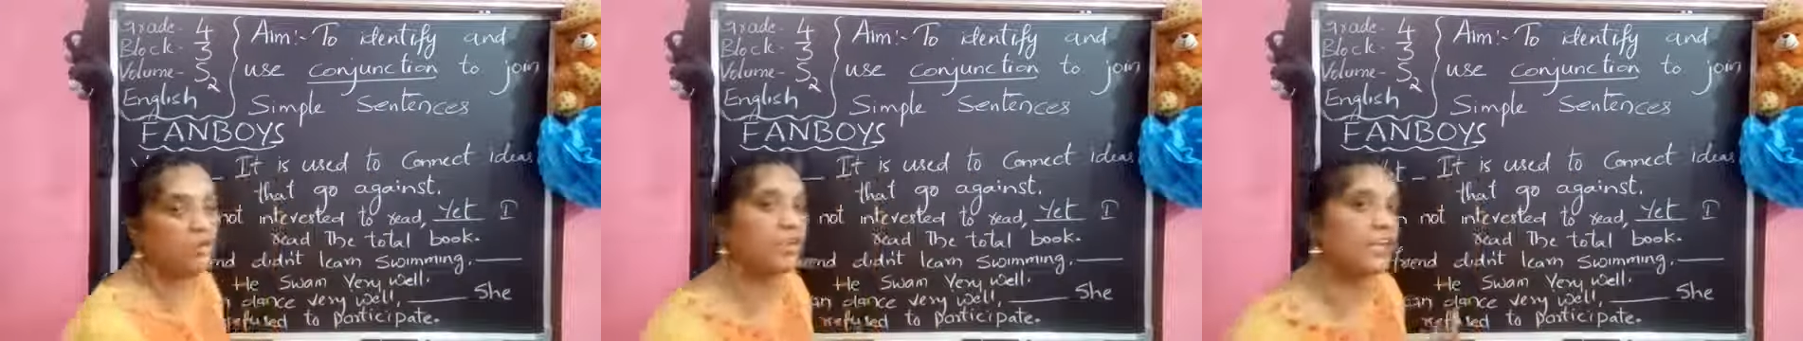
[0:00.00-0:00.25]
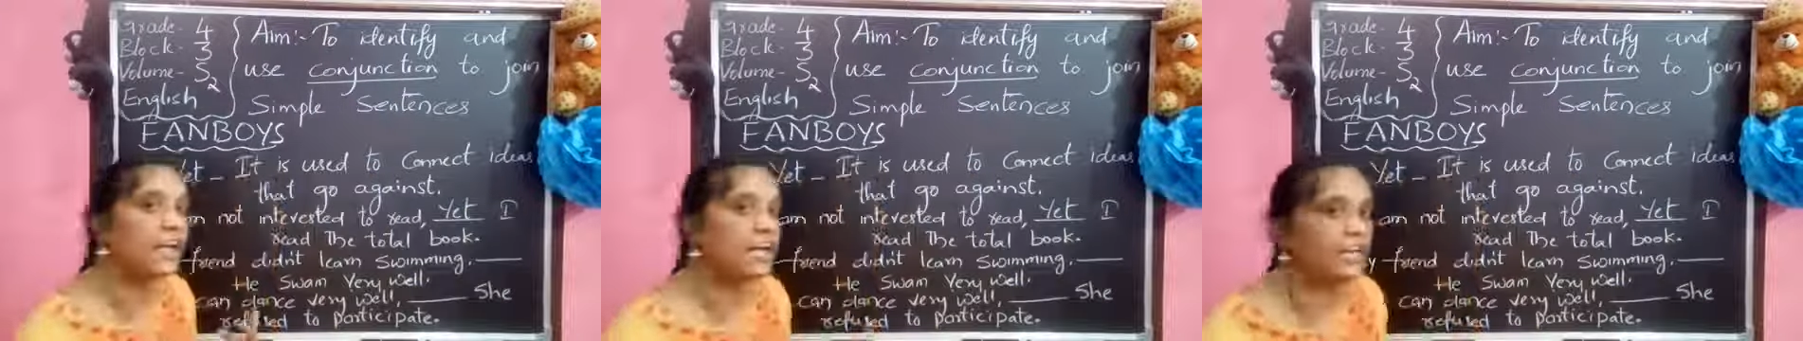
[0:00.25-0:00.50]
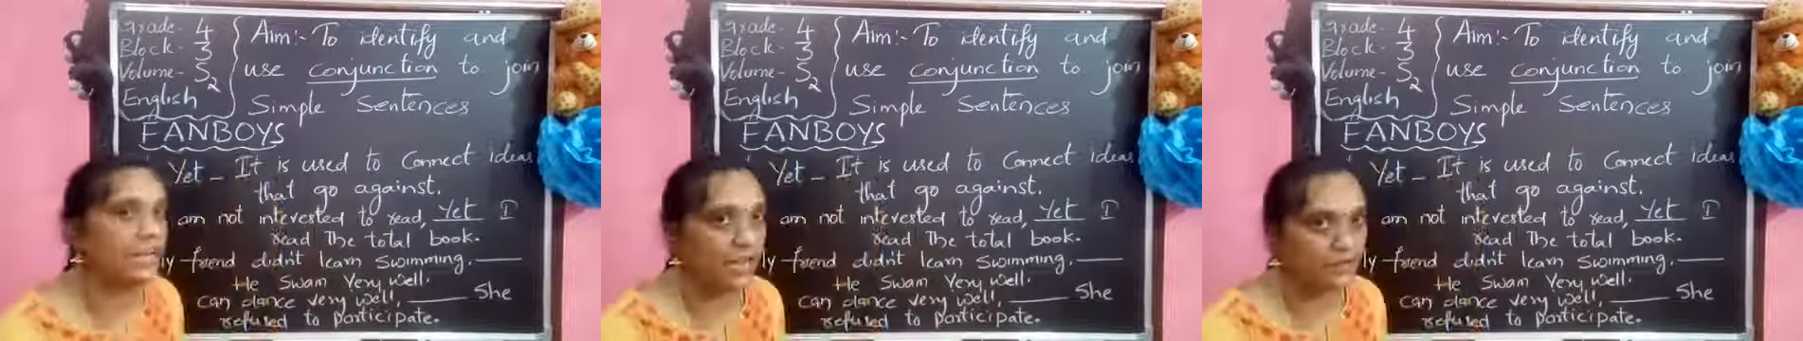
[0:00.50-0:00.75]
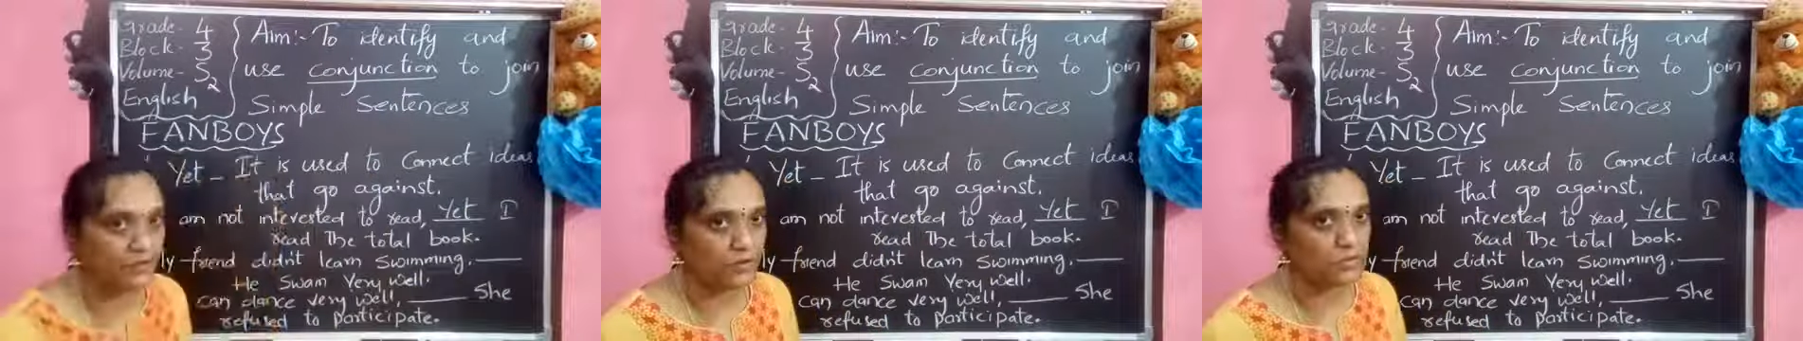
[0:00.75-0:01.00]
you will get
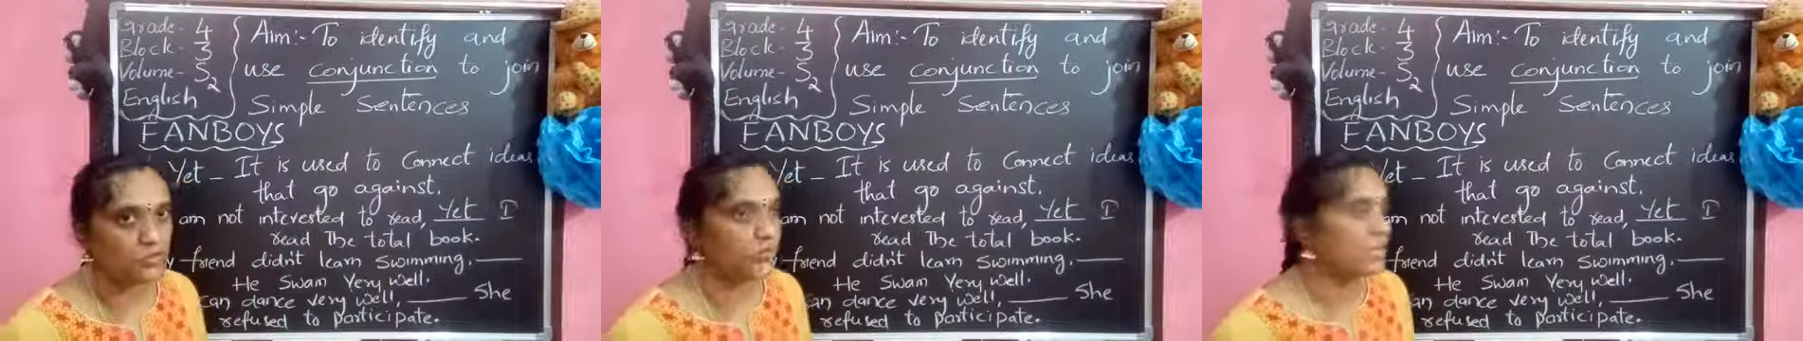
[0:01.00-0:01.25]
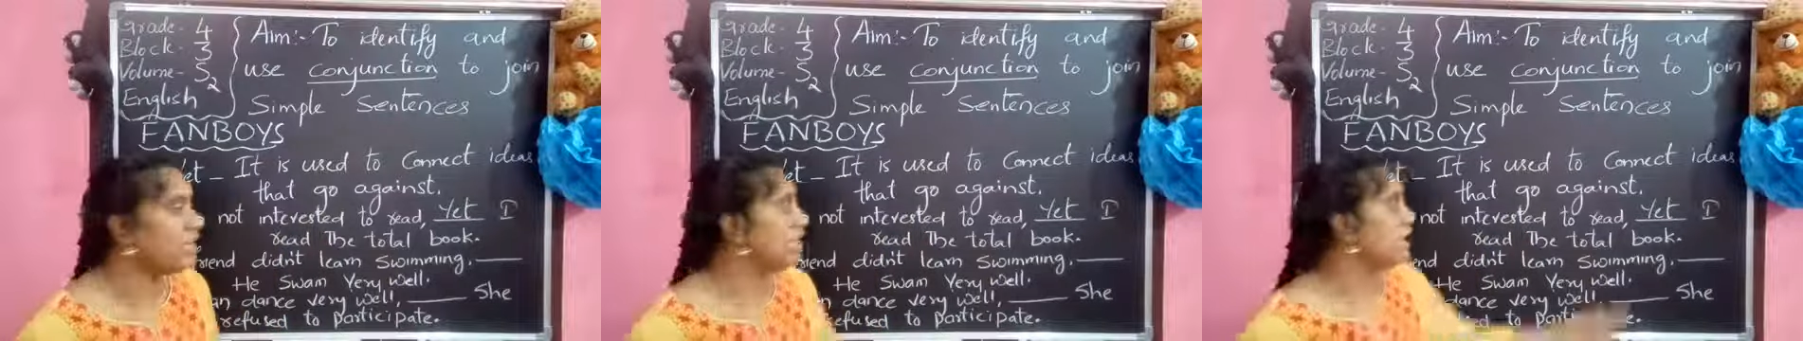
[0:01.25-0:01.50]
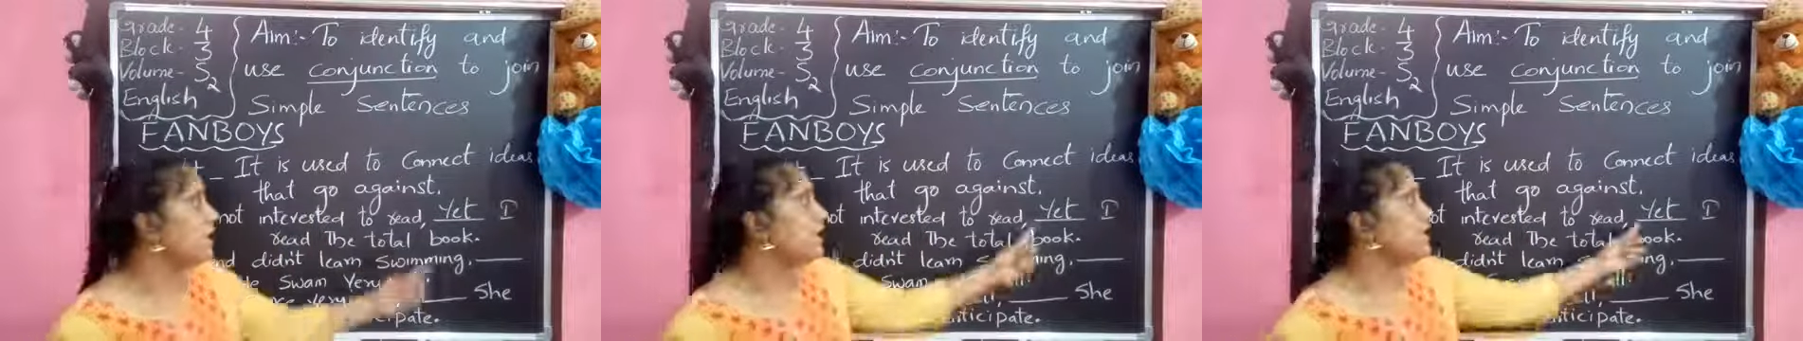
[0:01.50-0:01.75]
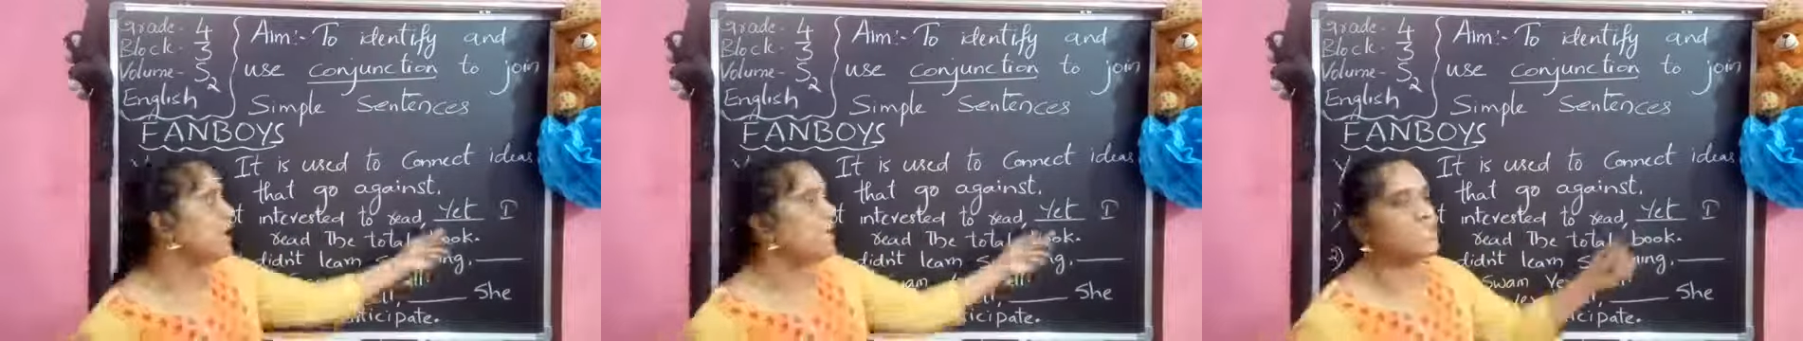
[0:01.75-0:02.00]
confused with
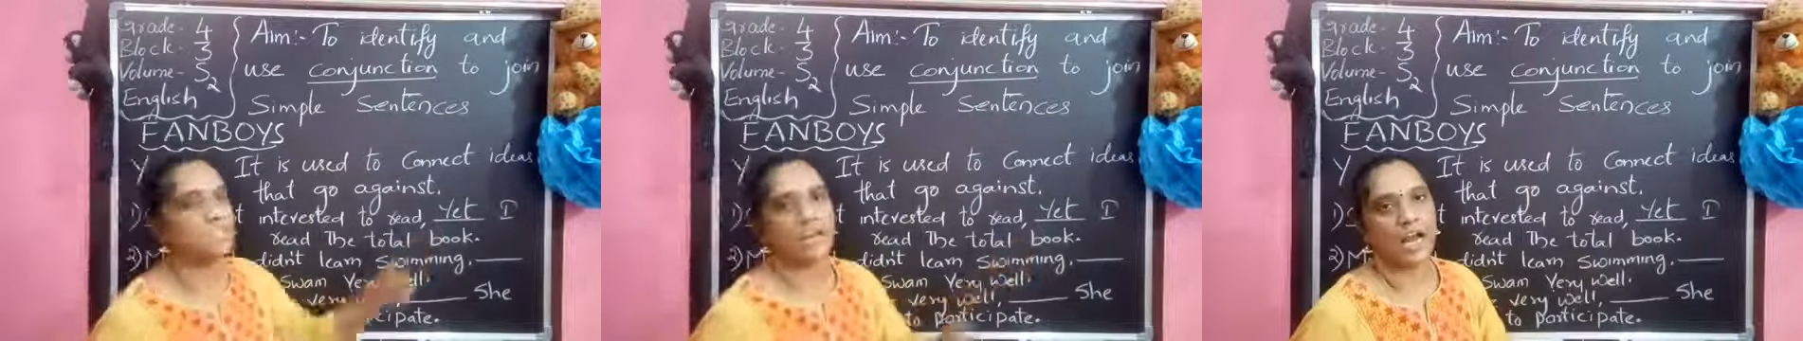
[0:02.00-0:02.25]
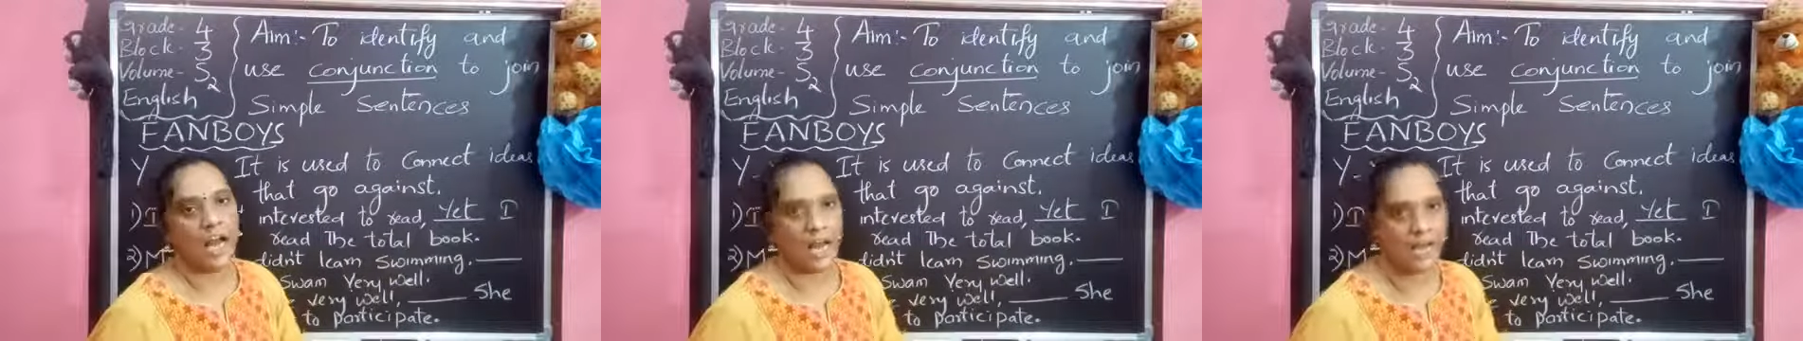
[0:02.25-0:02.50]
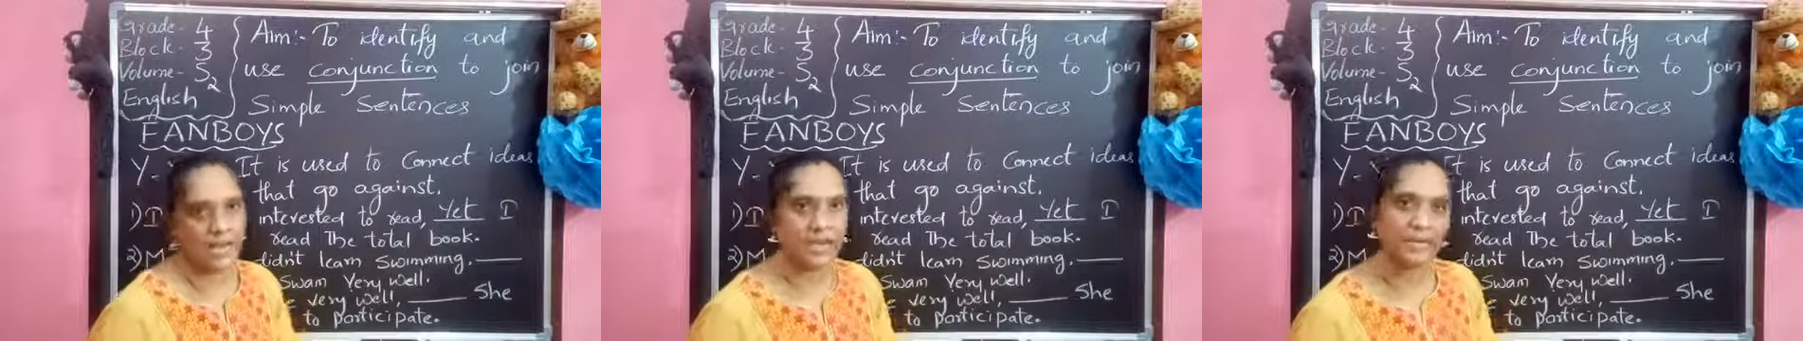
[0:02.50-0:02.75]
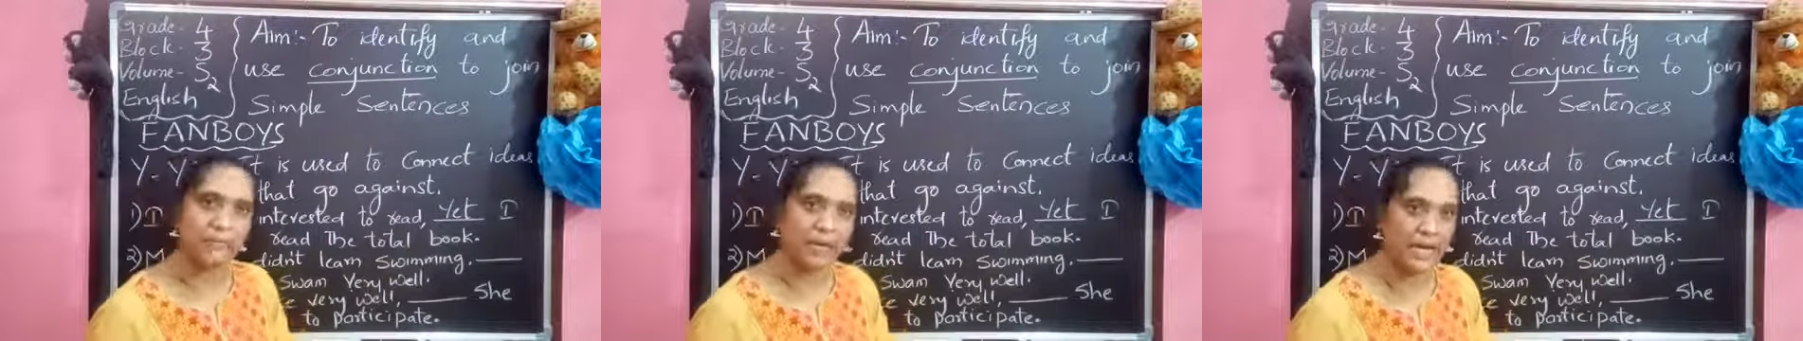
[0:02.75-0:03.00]
yet and
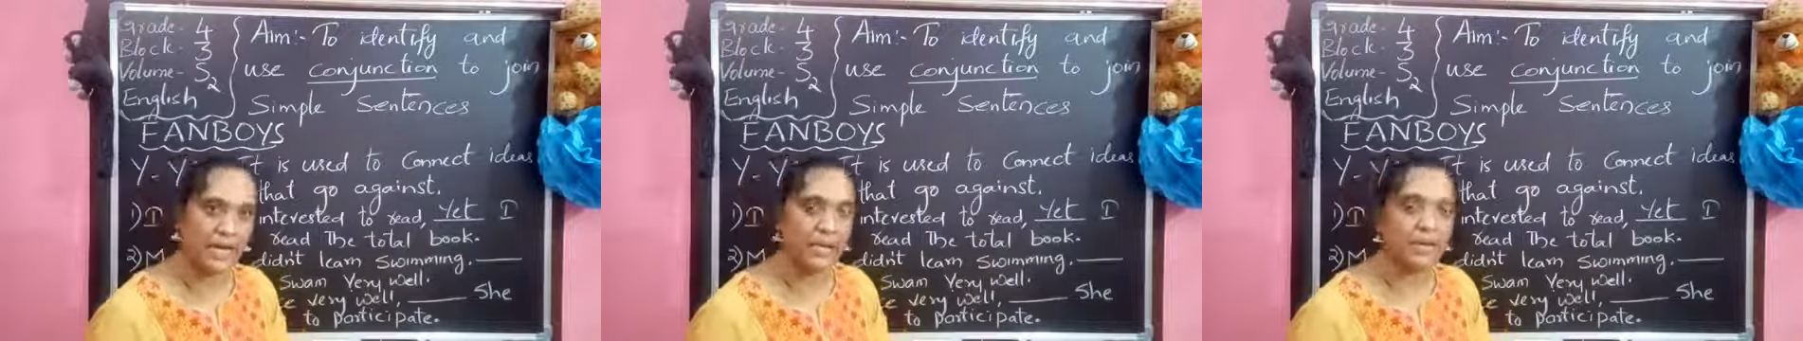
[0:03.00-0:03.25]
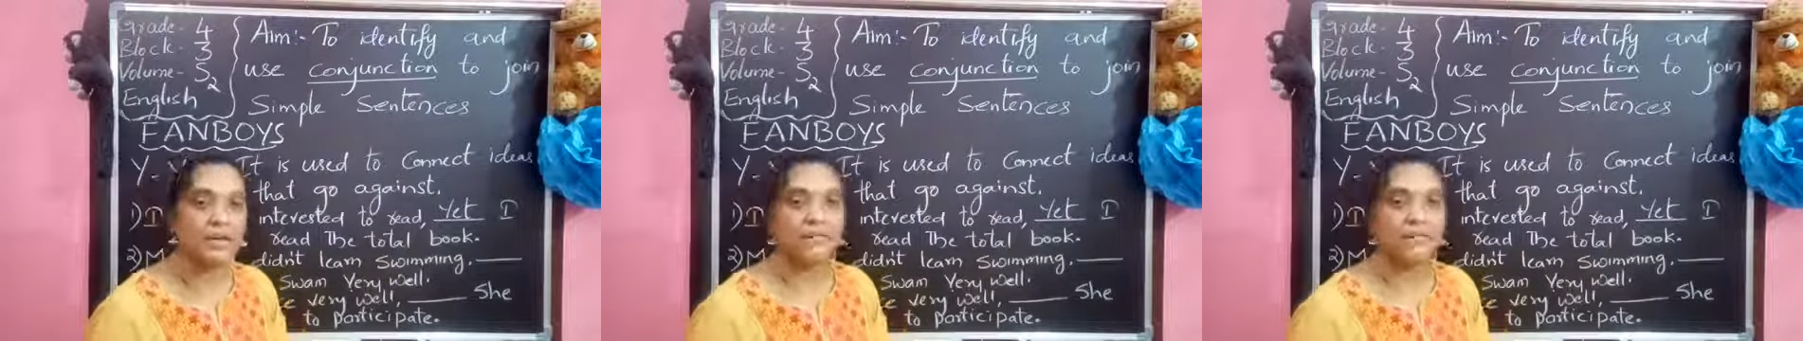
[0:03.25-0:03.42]
but.